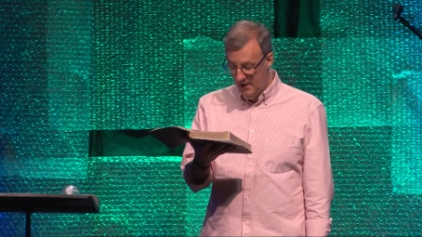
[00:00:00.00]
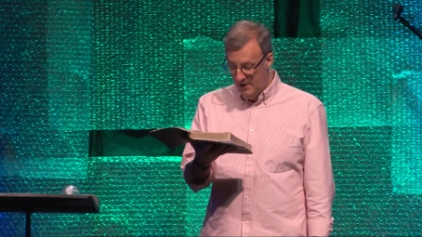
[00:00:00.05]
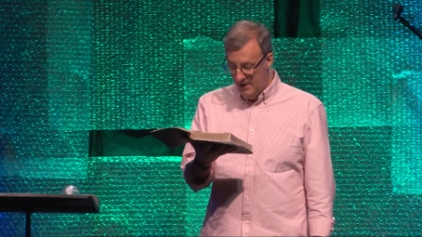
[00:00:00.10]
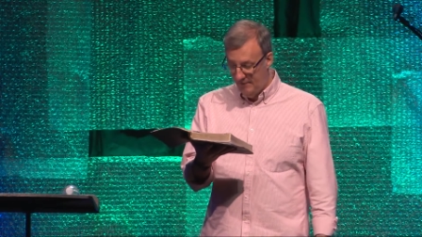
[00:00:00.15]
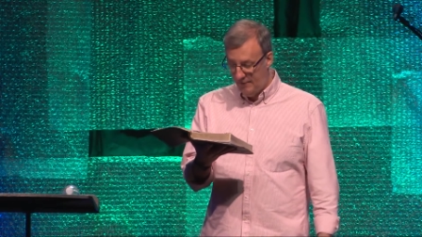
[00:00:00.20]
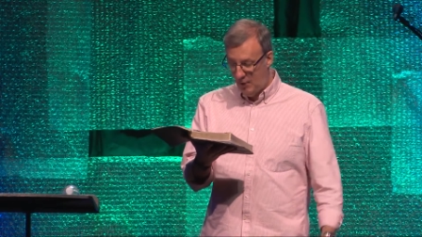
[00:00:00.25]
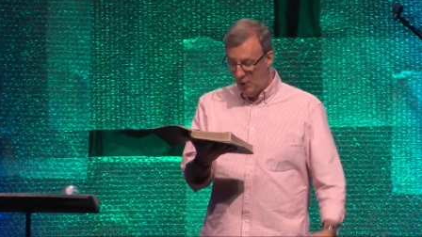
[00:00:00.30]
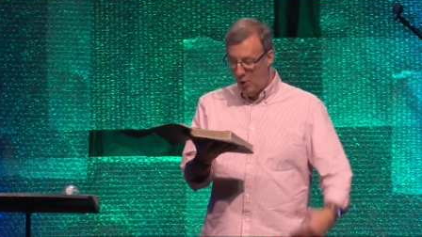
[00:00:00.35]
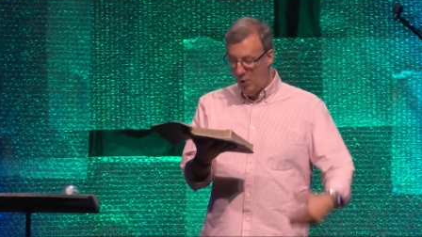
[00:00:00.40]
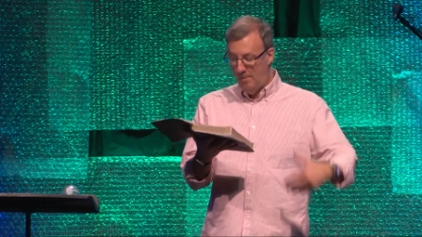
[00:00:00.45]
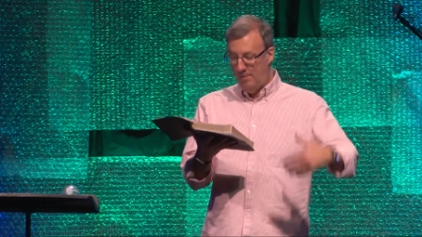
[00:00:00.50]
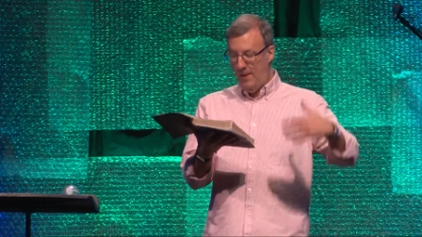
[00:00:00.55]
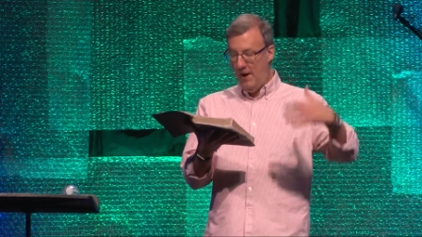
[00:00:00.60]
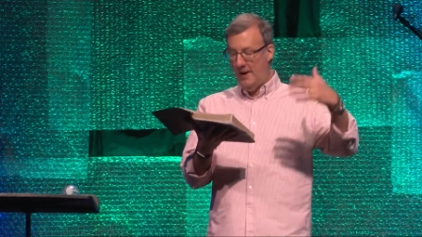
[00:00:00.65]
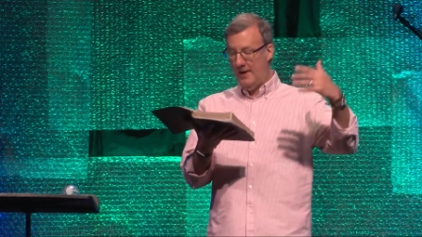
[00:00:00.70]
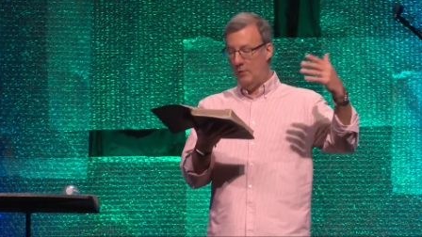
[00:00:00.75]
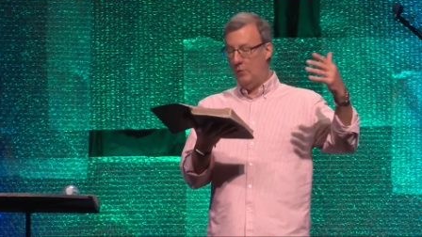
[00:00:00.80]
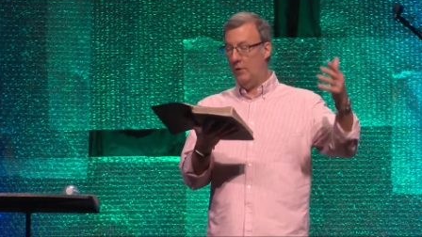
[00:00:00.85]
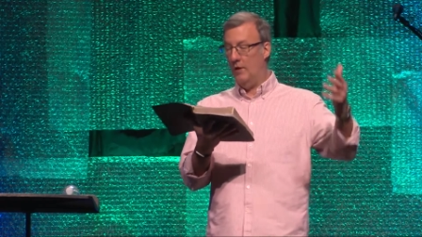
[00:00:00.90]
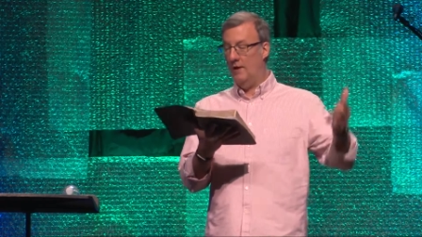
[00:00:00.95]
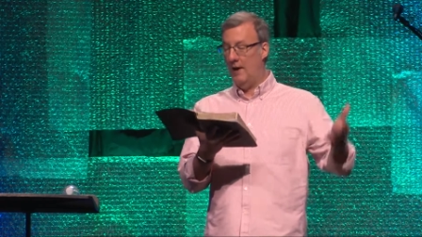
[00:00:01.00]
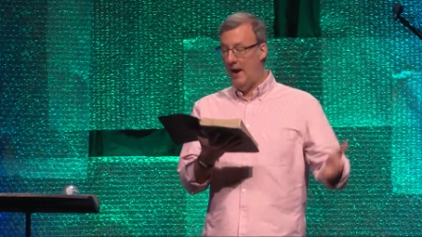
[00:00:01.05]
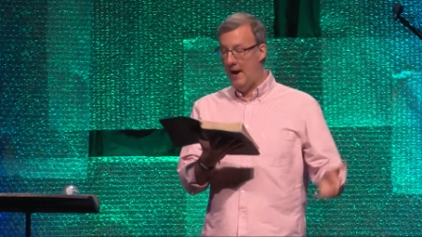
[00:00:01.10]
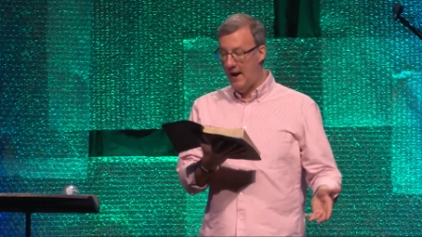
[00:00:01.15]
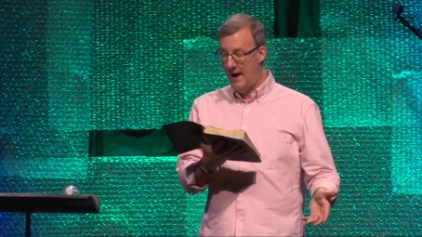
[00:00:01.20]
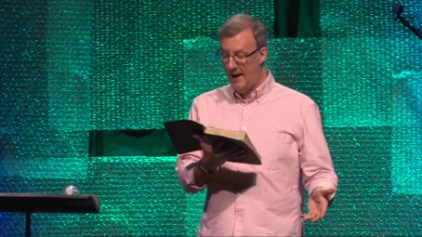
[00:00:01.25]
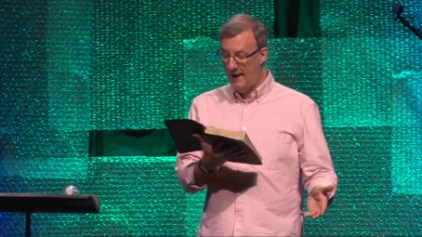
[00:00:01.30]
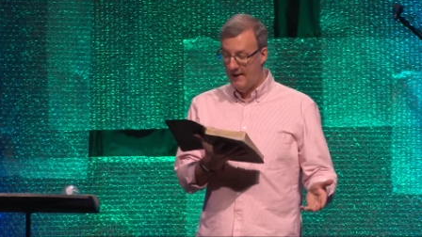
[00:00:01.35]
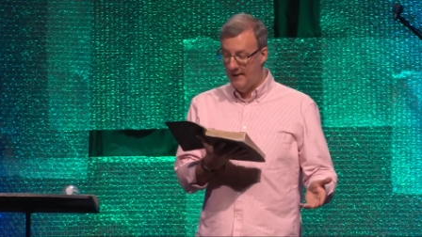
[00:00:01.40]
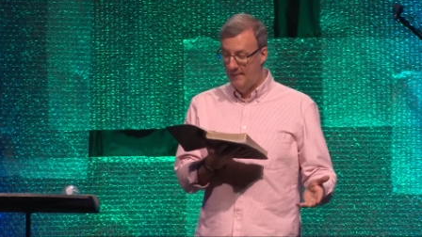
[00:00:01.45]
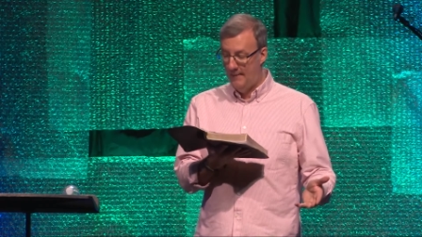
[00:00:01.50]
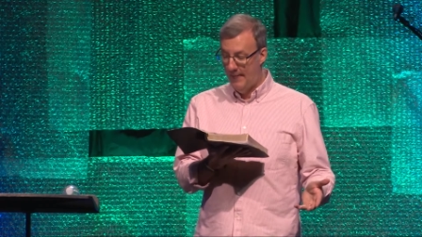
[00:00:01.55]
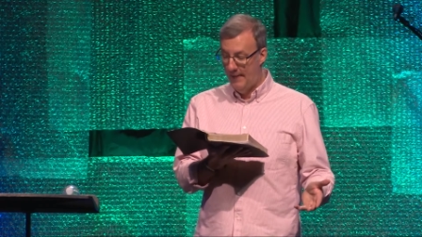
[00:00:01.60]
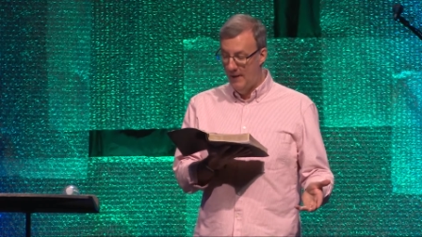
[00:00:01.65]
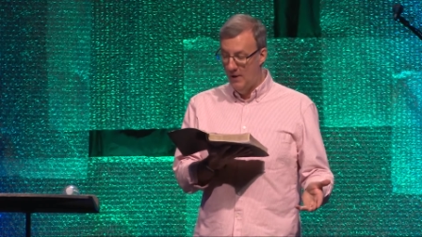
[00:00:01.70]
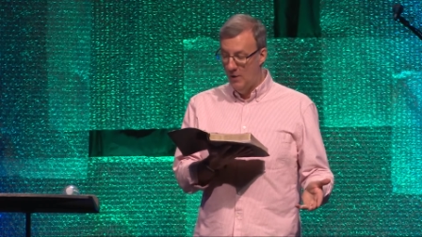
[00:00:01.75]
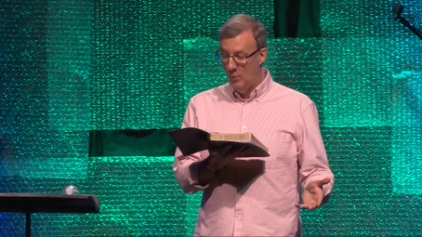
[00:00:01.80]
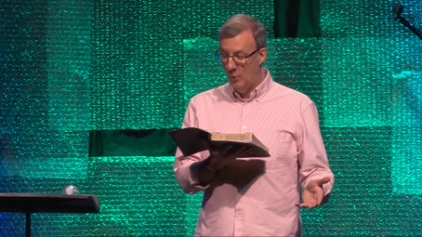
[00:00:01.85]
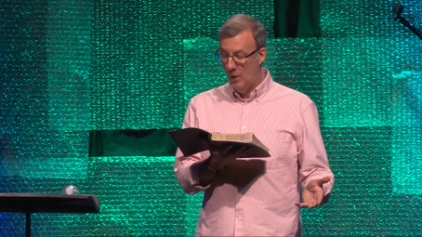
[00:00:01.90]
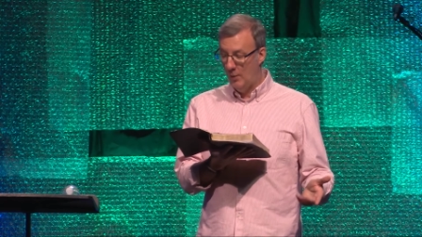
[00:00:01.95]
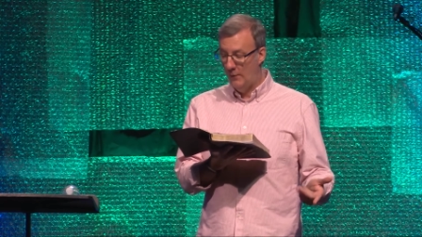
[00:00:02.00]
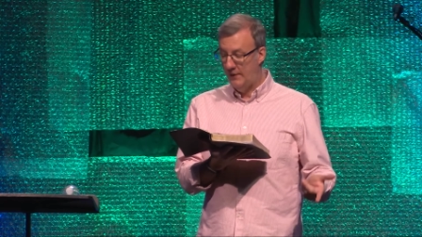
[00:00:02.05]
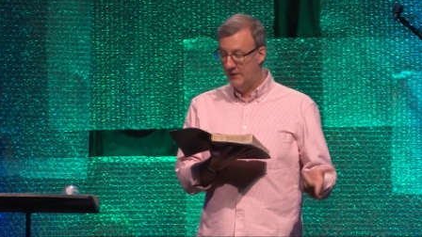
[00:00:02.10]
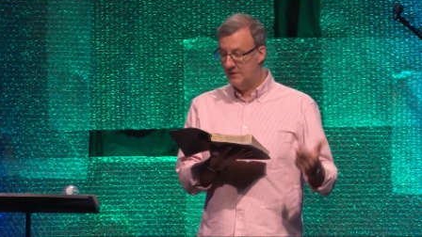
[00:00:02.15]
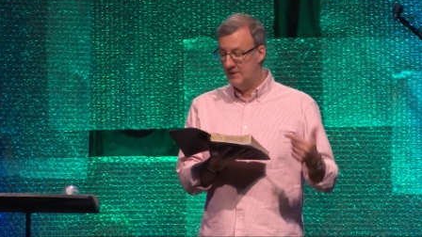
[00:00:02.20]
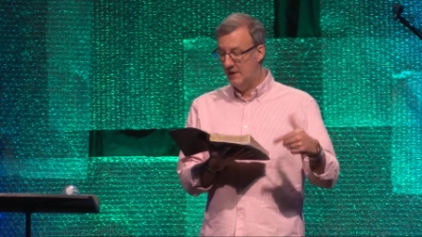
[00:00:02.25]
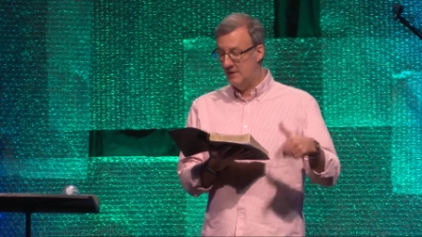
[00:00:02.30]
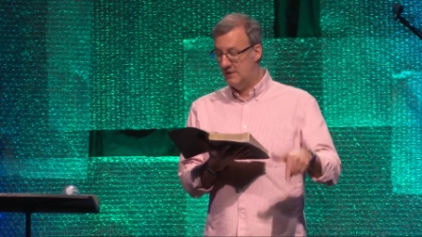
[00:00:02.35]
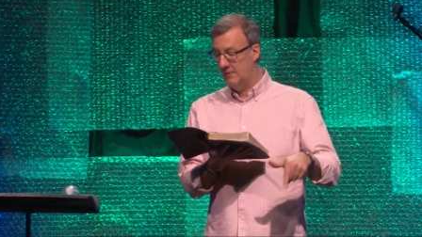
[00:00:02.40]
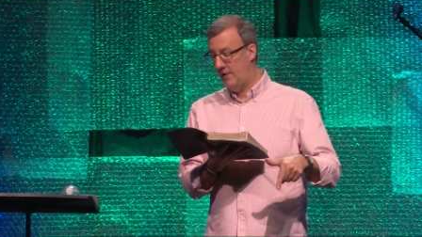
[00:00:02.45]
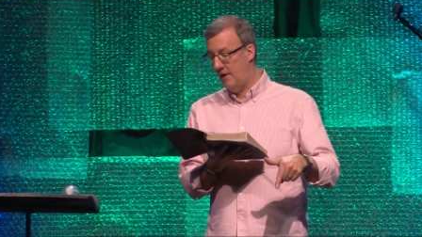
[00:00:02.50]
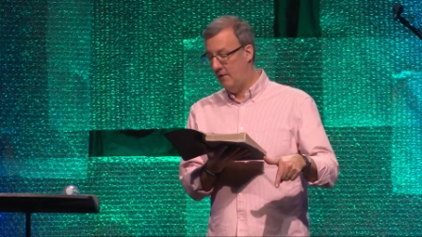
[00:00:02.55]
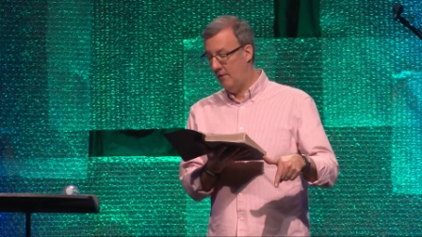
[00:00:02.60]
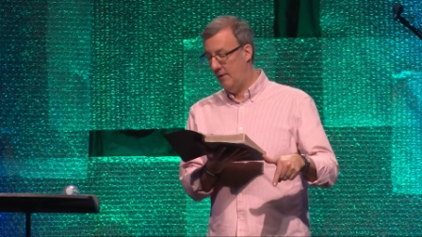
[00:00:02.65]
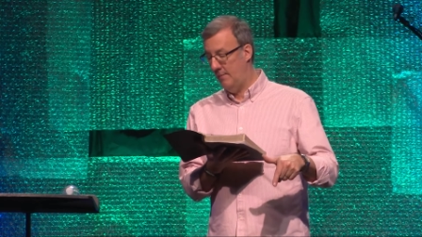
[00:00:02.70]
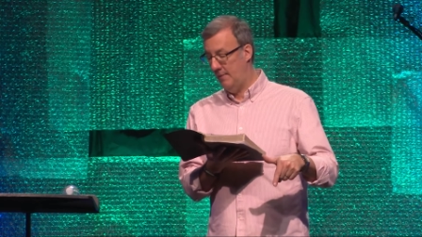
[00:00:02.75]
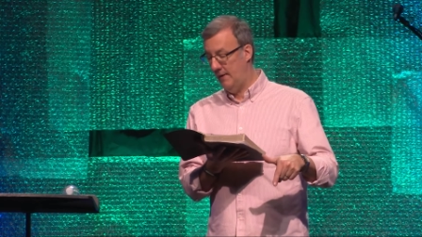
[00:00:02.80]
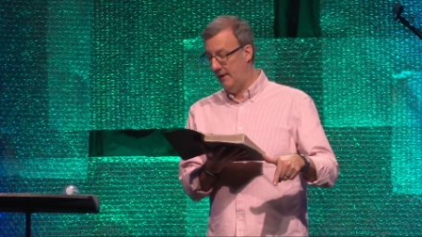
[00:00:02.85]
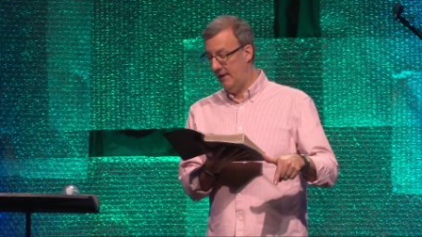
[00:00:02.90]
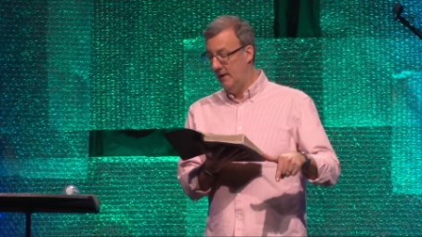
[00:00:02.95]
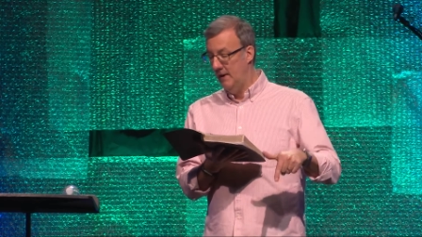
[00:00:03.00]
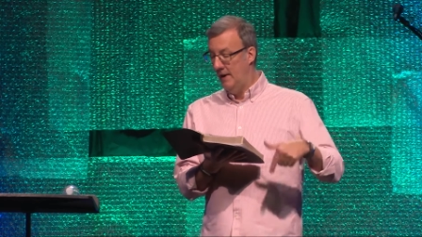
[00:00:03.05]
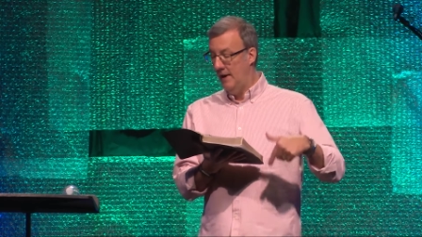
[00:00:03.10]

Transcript: If the whole body were an eye, where would the sense of hearing be?